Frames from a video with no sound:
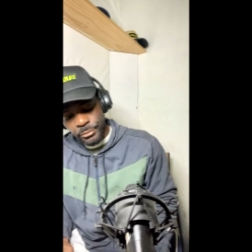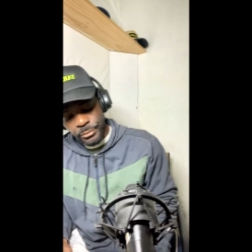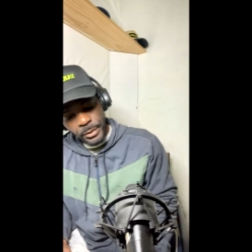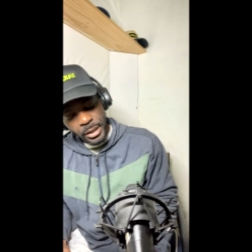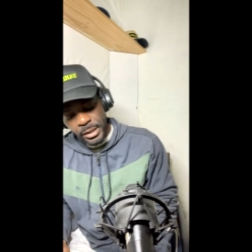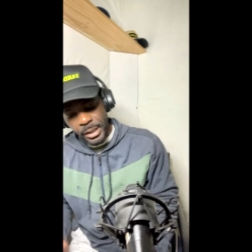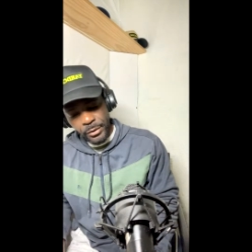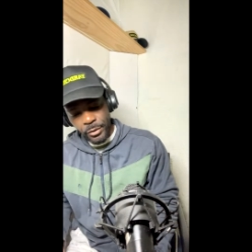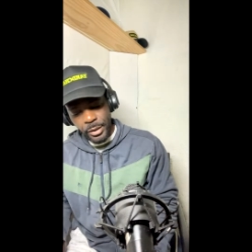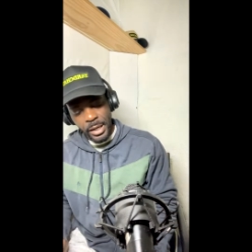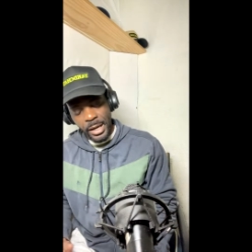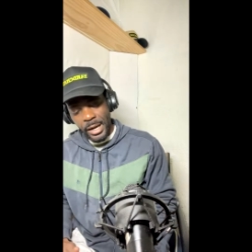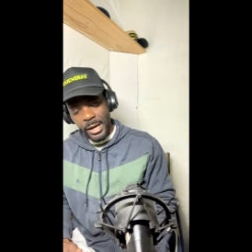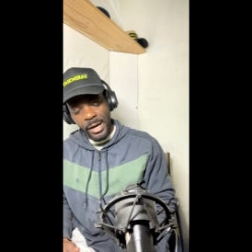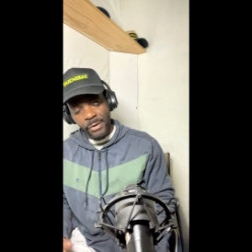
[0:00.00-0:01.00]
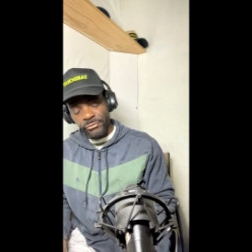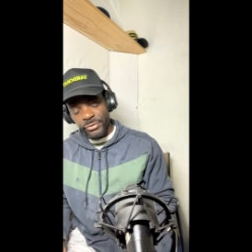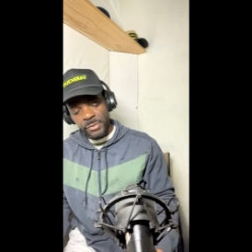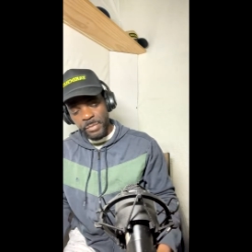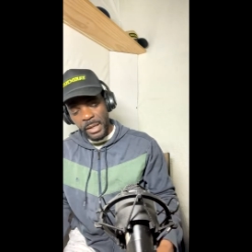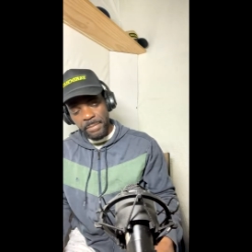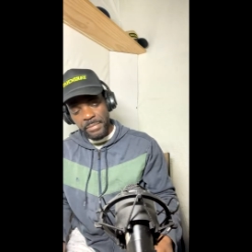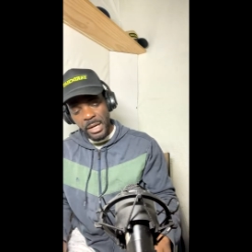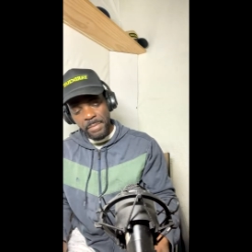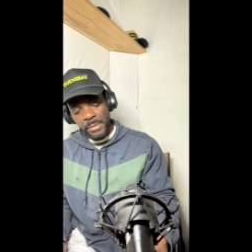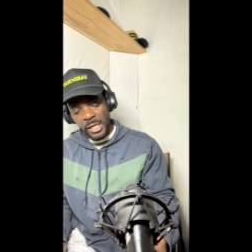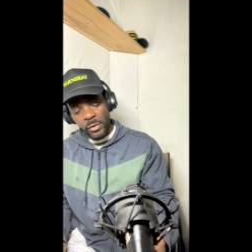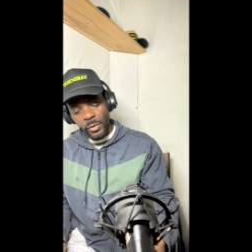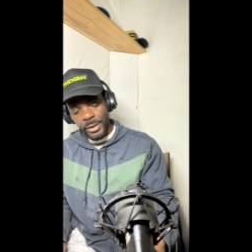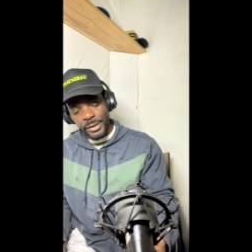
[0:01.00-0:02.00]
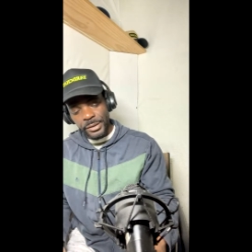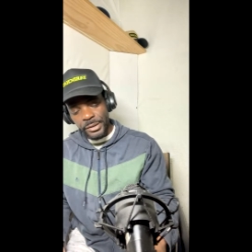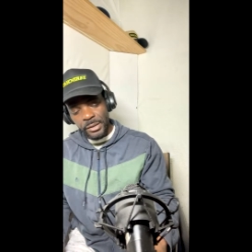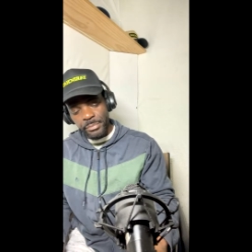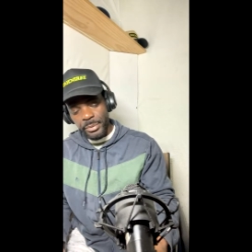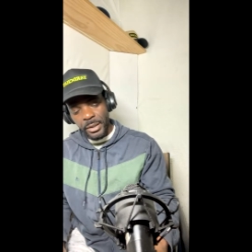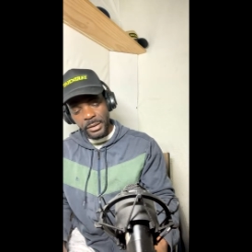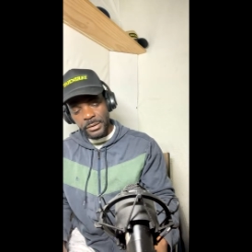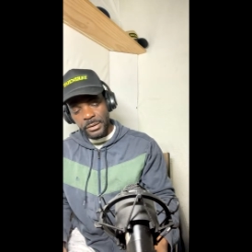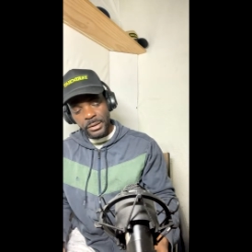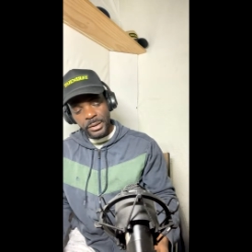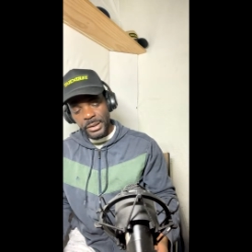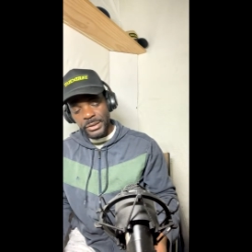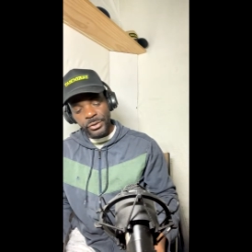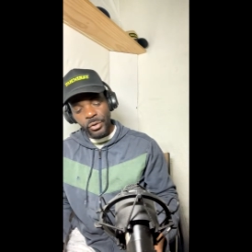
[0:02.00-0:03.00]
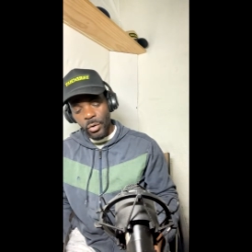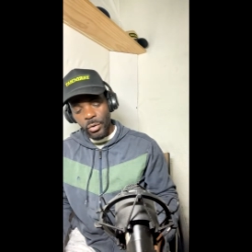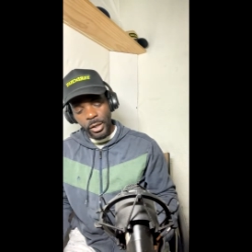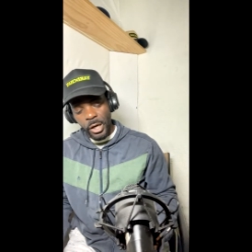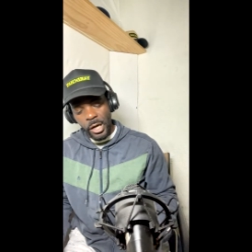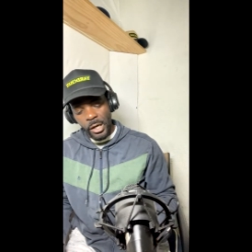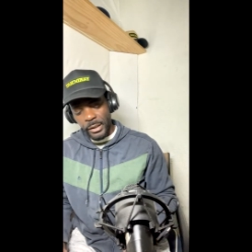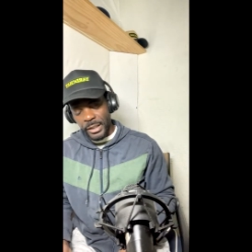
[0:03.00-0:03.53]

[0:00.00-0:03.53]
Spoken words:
And I respect Bob Marley what he did, but he's no God.